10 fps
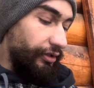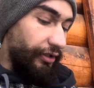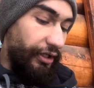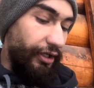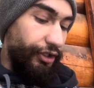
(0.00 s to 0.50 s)

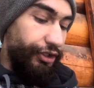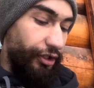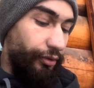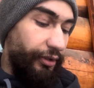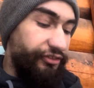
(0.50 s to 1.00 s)
kind of
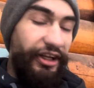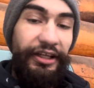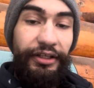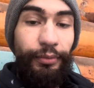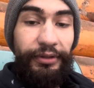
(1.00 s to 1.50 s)
show
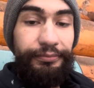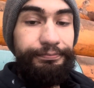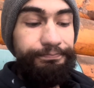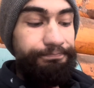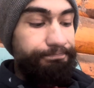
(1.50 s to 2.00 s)
exactly what
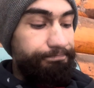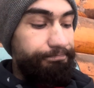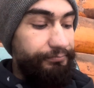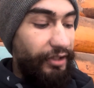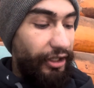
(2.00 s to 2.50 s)

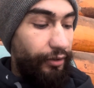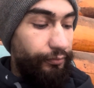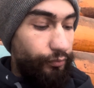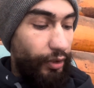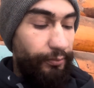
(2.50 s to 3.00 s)

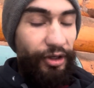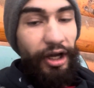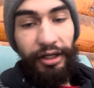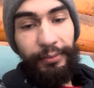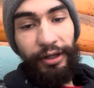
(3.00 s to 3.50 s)
I'm
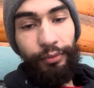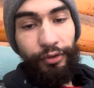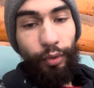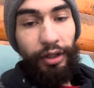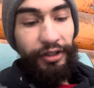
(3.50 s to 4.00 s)
talking about with
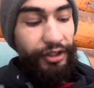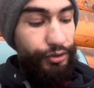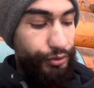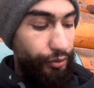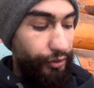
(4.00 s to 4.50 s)
quality
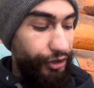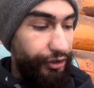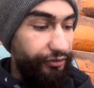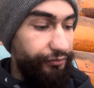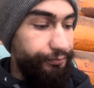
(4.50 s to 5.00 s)
control
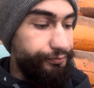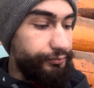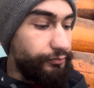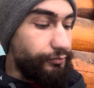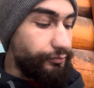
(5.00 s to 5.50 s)
issues.
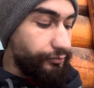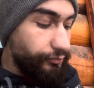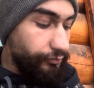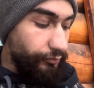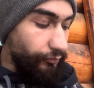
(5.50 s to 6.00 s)

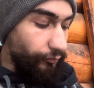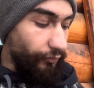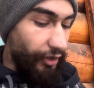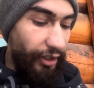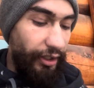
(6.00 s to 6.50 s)

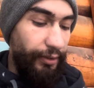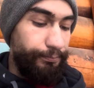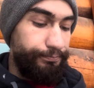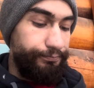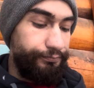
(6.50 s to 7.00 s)

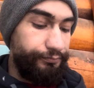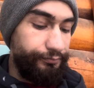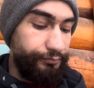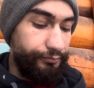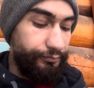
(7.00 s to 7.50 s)
But
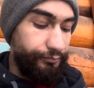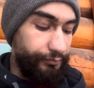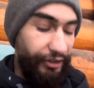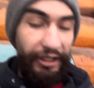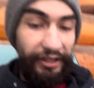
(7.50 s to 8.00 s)
yeah,